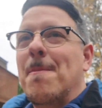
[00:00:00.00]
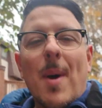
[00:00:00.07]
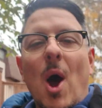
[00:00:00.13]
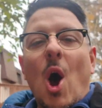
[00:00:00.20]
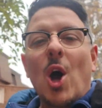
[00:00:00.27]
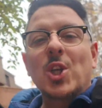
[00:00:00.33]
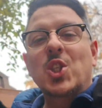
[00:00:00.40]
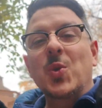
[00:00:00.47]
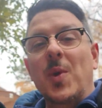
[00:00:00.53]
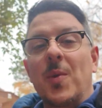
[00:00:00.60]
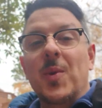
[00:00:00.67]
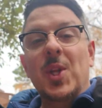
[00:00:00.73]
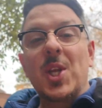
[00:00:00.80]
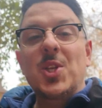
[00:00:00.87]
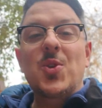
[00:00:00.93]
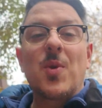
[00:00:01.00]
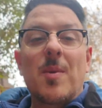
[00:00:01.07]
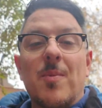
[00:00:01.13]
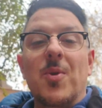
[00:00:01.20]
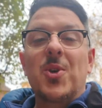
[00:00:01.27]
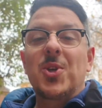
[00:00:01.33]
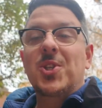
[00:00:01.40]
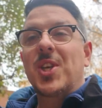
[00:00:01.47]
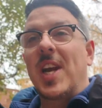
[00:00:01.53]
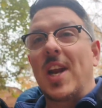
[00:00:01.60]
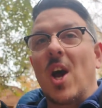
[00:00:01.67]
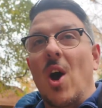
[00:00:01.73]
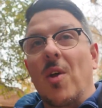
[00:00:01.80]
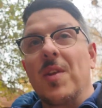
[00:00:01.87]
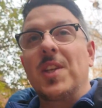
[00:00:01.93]
But also, we really do
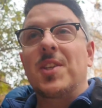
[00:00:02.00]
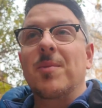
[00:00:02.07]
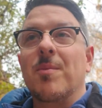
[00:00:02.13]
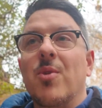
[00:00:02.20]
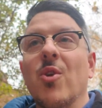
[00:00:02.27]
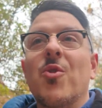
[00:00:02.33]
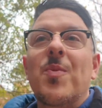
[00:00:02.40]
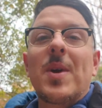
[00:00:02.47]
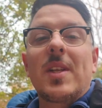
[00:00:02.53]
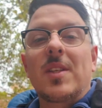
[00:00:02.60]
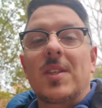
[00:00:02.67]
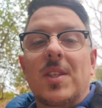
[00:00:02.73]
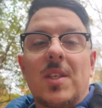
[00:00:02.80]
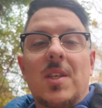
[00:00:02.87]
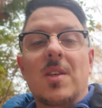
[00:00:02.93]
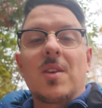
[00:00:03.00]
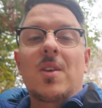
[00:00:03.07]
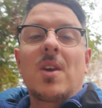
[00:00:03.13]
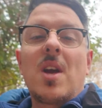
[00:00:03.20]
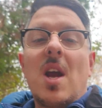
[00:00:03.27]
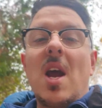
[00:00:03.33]
appreciate all these improvements,